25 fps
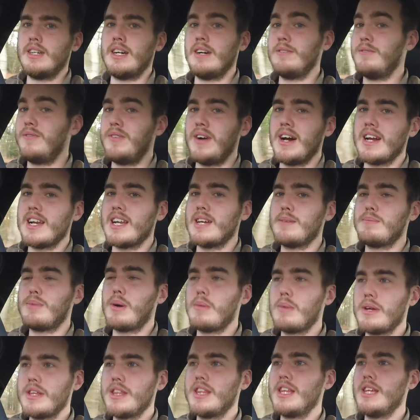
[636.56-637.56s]
And finally,
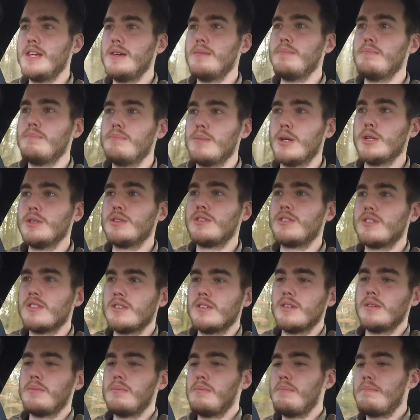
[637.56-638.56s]
probably the most
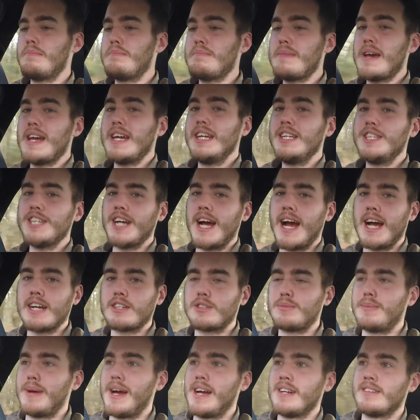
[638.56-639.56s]
major
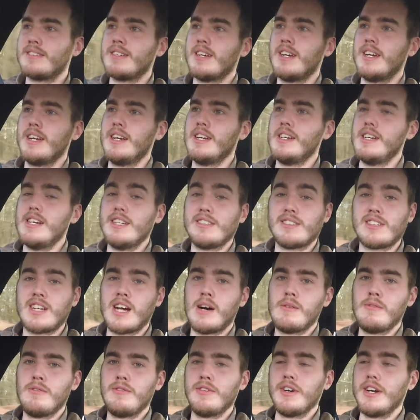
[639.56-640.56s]
aspect is
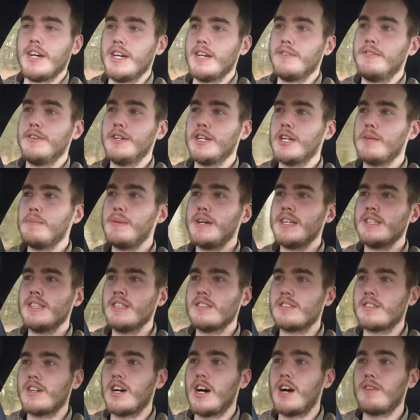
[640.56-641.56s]
comfort. If you're going to be in
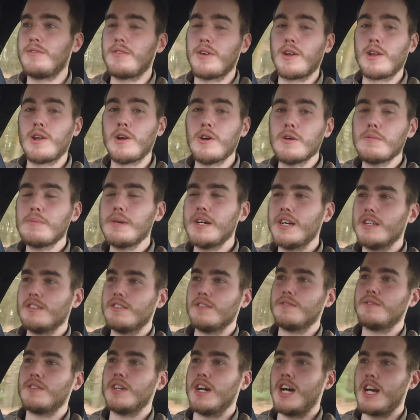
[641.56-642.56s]
this car for long periods
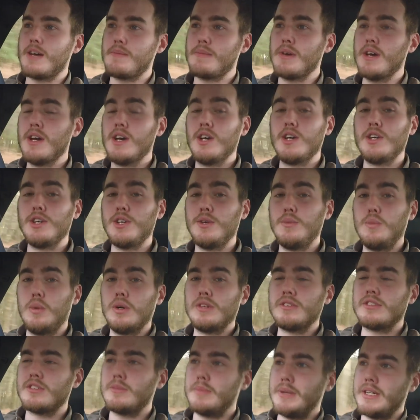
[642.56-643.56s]
of time, you
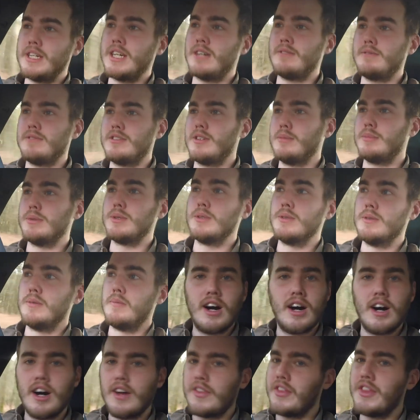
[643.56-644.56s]
want to be comfortable.
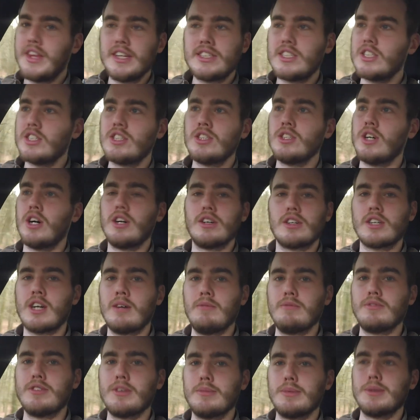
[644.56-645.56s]
This is not
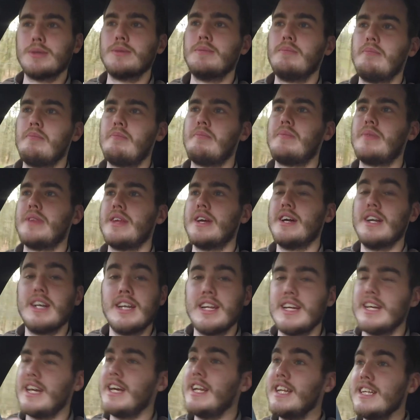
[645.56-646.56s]
comfortable.
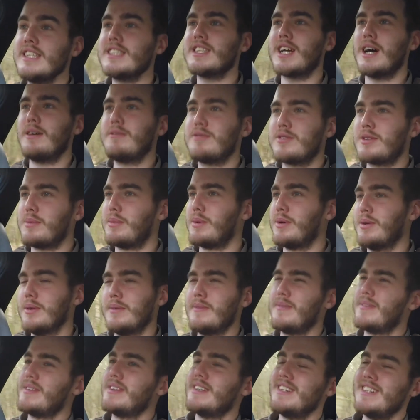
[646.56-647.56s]
It is comfortable.
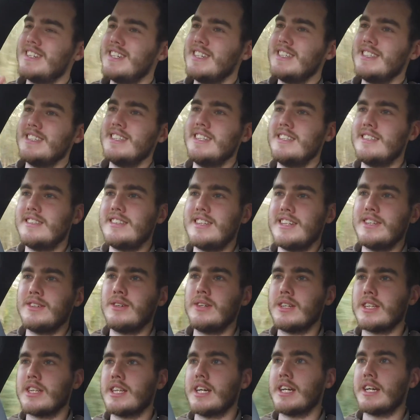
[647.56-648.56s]
This is the
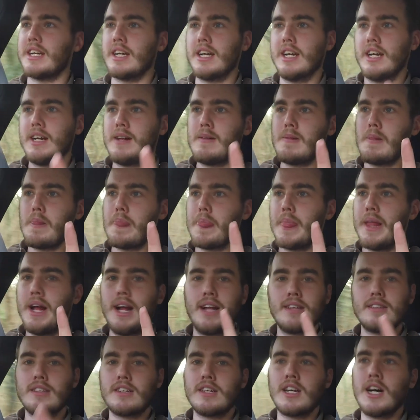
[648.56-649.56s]
only thing.
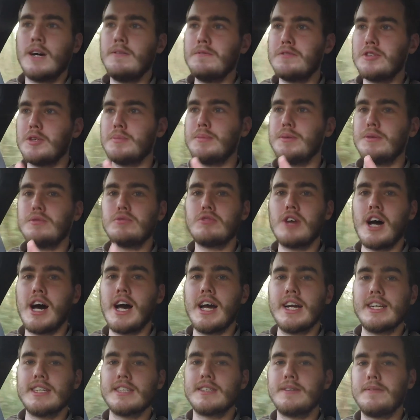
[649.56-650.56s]
It's a comfortable
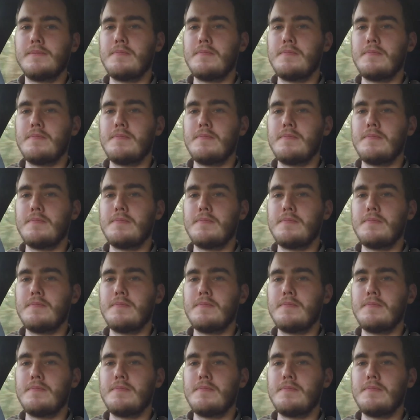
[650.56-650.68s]
ride.